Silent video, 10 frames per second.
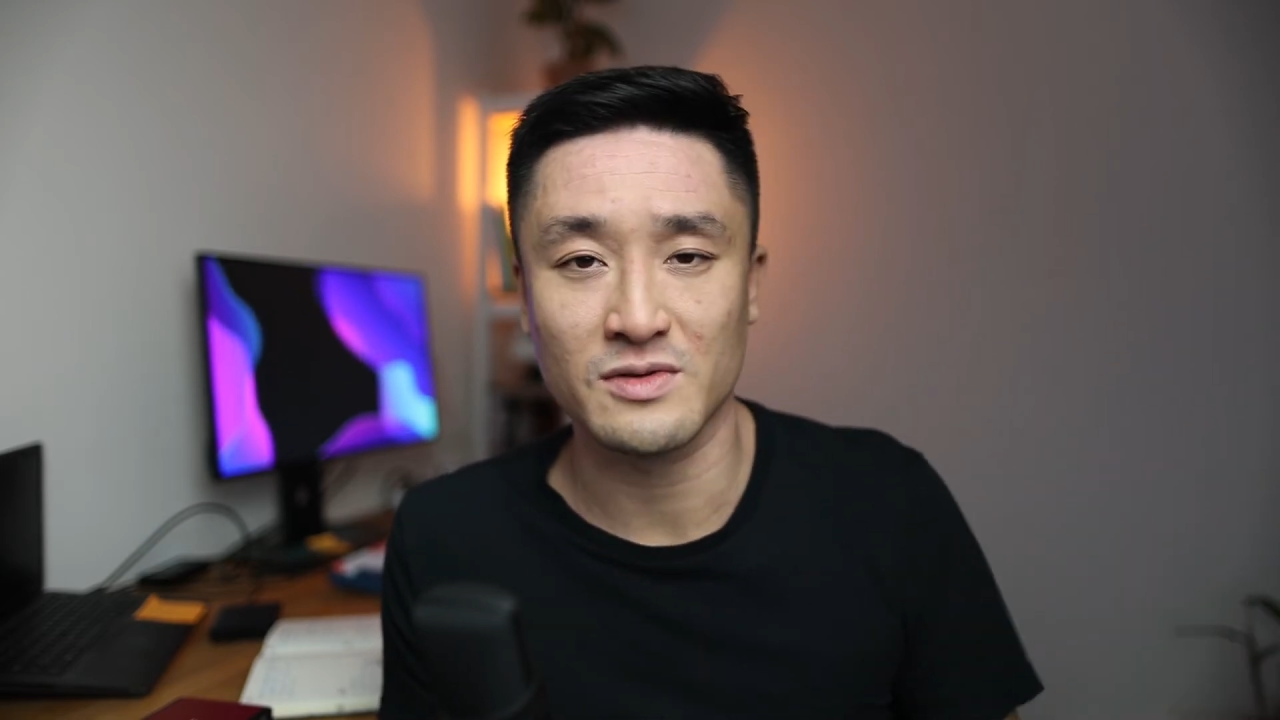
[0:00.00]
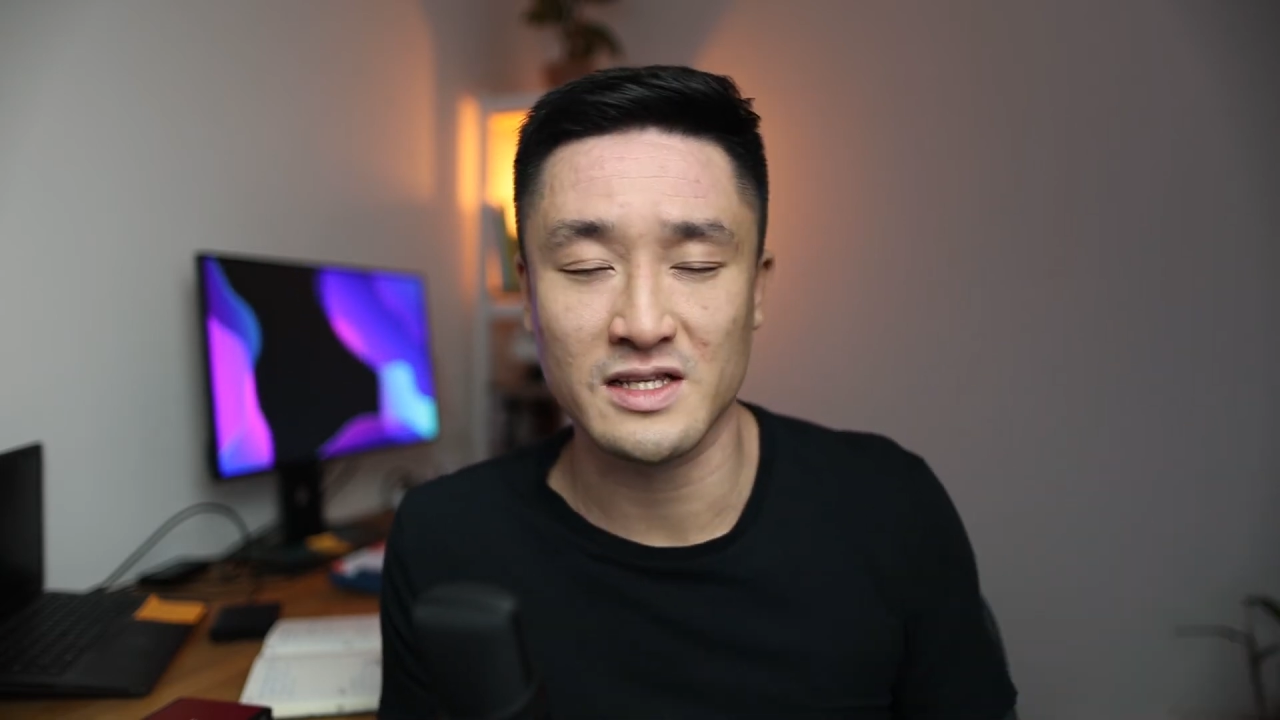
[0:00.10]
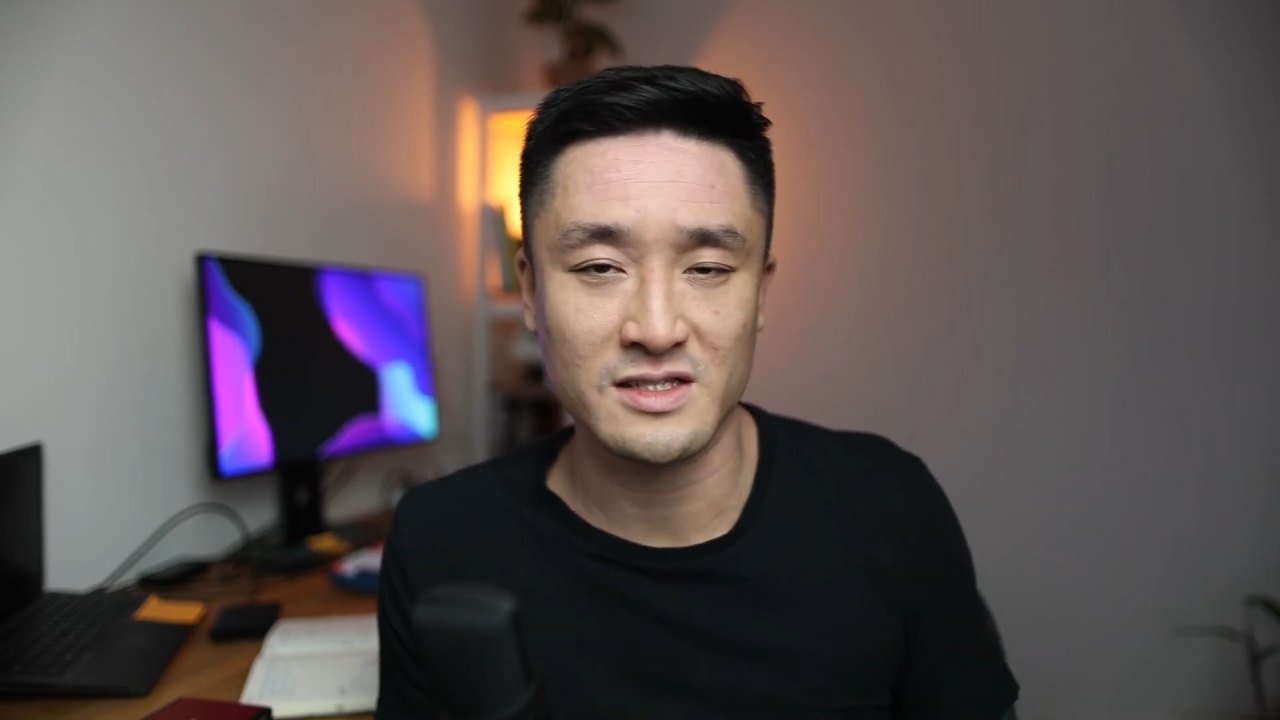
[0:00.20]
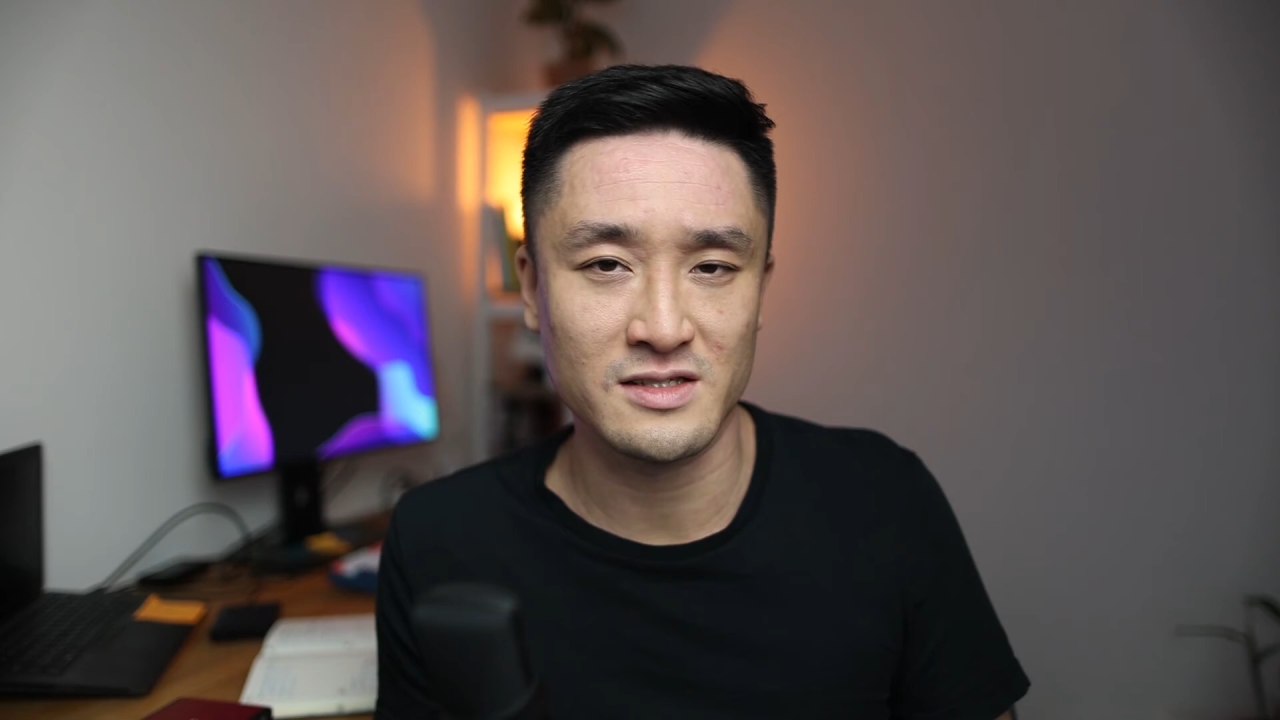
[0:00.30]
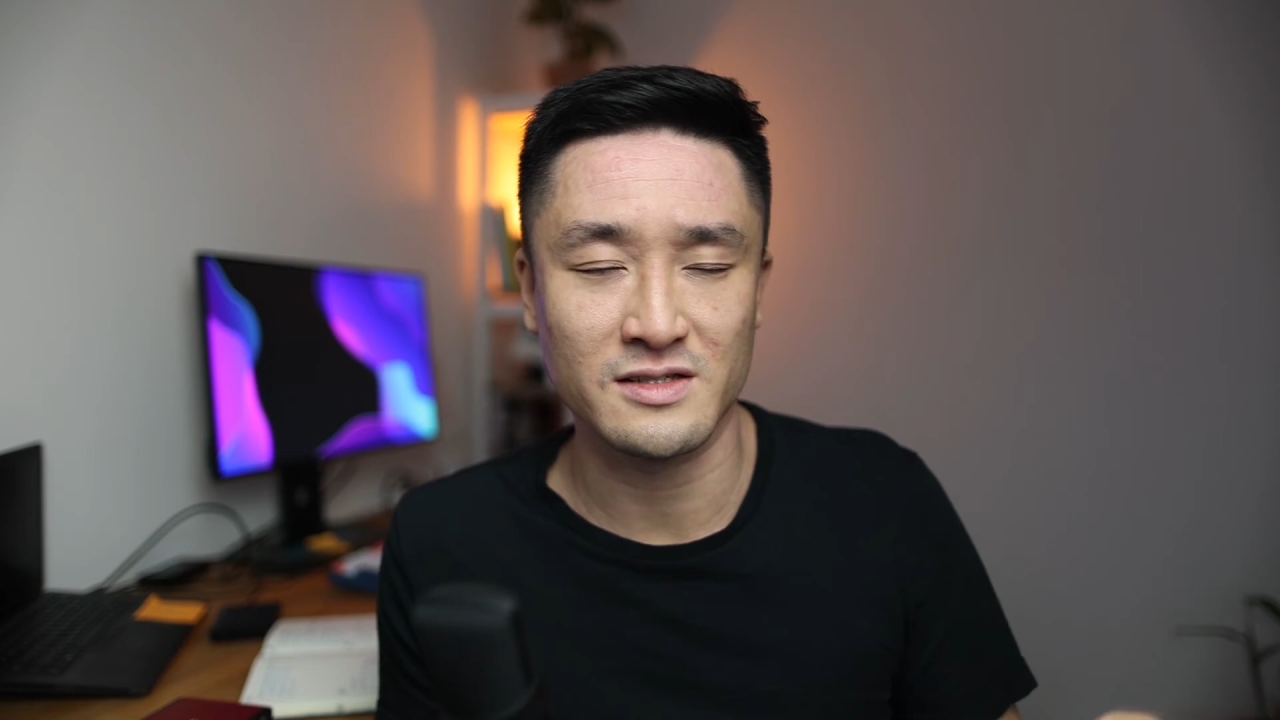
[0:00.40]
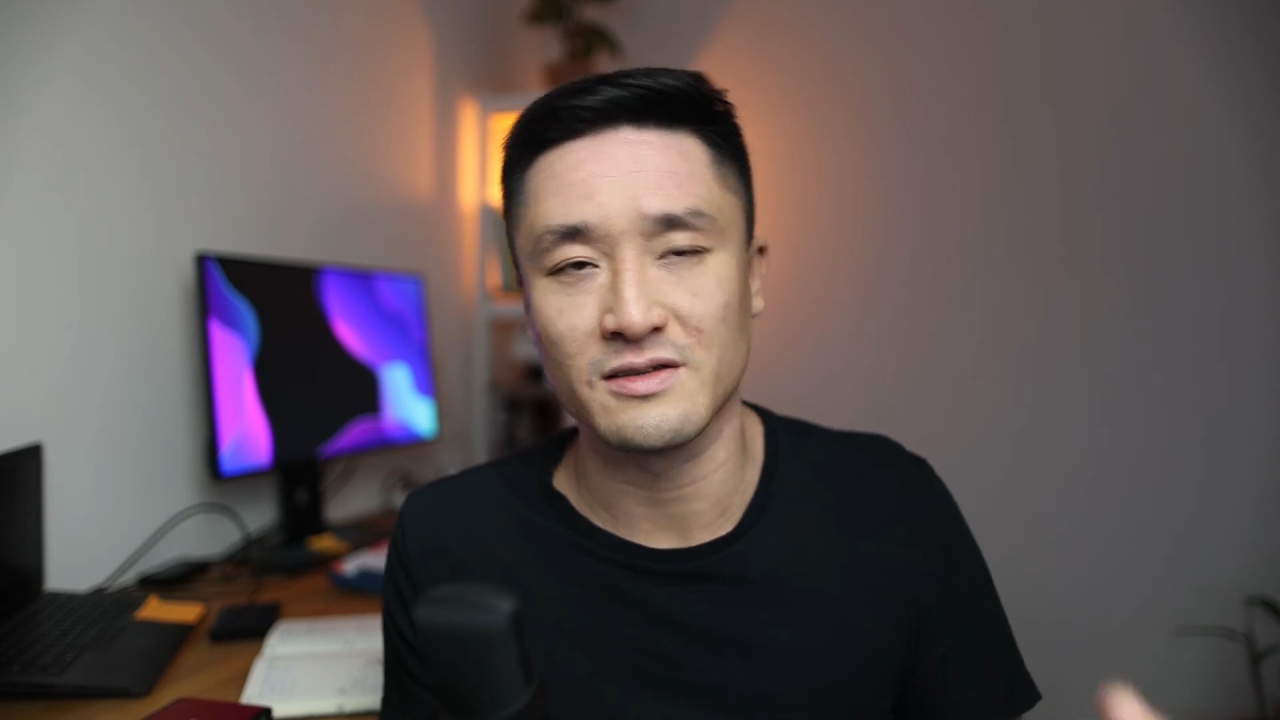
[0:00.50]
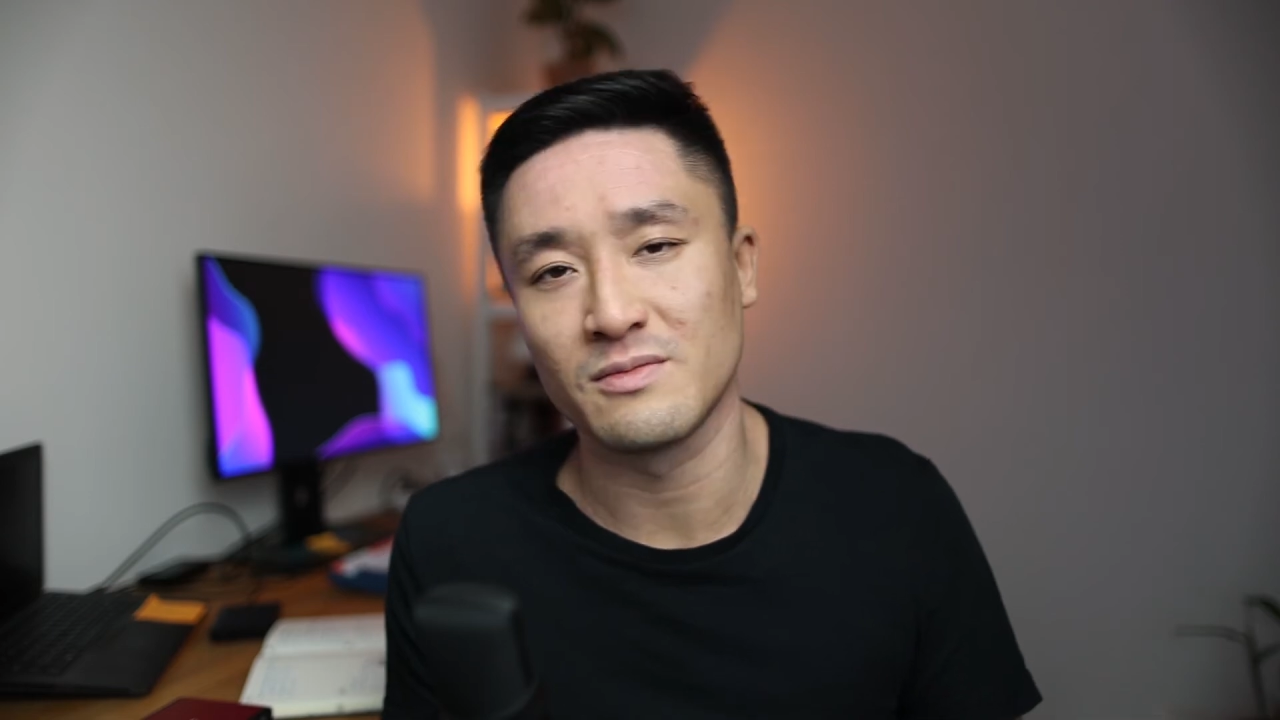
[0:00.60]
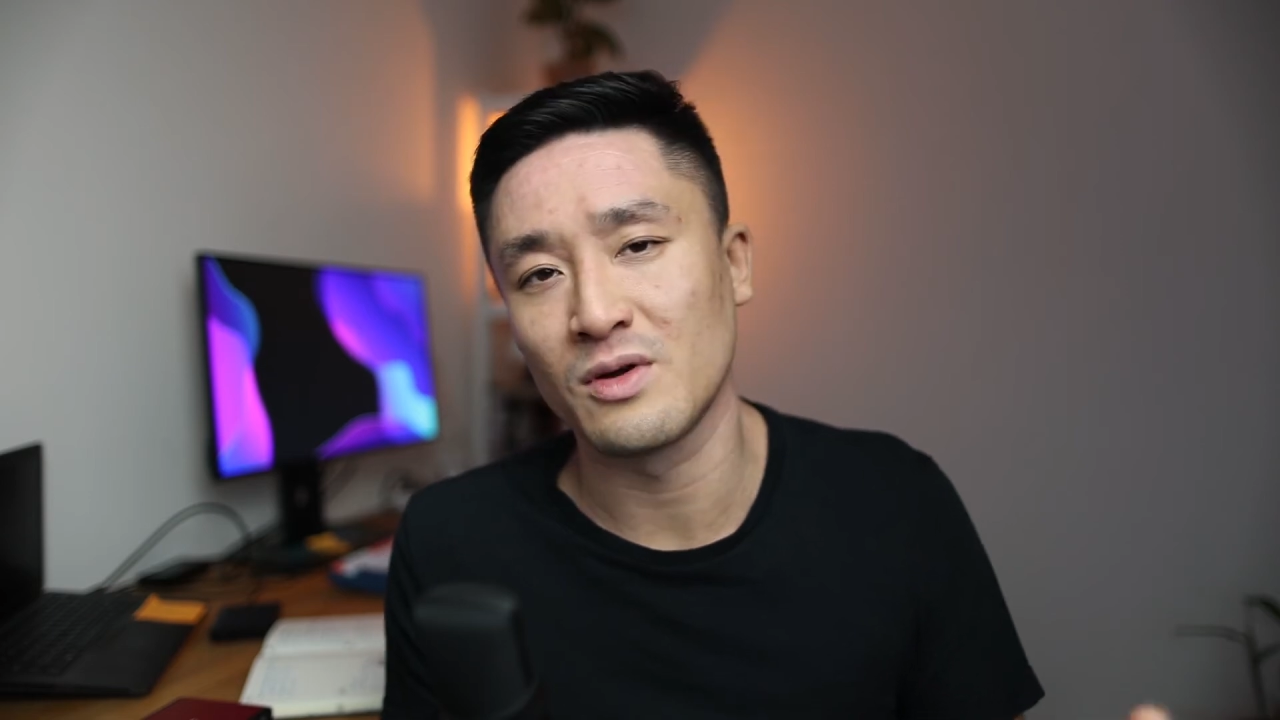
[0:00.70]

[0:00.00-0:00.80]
So that's